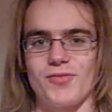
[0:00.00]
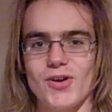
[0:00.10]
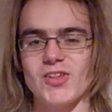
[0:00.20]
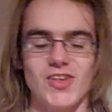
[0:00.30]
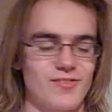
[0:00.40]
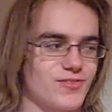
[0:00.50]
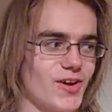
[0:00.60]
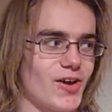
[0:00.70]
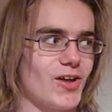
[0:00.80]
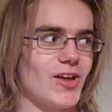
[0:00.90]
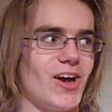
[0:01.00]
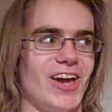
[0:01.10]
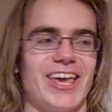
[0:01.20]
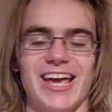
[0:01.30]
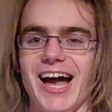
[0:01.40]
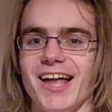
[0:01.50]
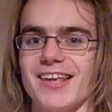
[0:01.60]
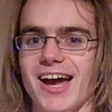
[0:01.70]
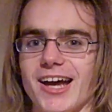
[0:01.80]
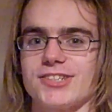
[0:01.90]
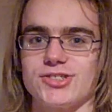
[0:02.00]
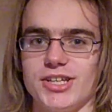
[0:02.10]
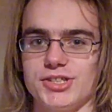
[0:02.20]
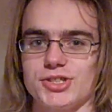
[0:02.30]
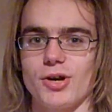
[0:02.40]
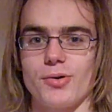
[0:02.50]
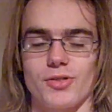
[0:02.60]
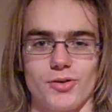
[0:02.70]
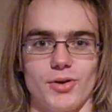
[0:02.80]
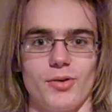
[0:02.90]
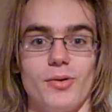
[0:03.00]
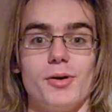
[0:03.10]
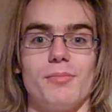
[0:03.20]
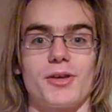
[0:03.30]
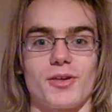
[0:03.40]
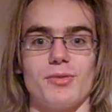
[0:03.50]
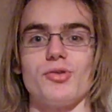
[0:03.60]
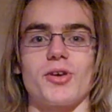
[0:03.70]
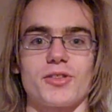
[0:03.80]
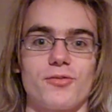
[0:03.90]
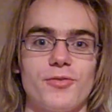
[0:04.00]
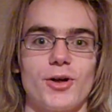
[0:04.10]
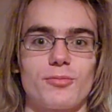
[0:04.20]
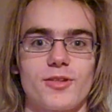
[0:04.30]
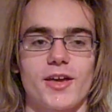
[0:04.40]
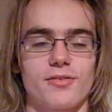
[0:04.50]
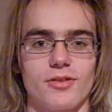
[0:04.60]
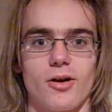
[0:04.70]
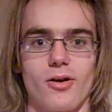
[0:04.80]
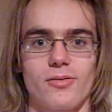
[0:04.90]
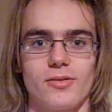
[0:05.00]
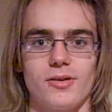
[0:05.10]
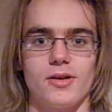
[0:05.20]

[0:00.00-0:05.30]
The first gift I got, I can't actually show it to you, because I'm using it to film today's vlog.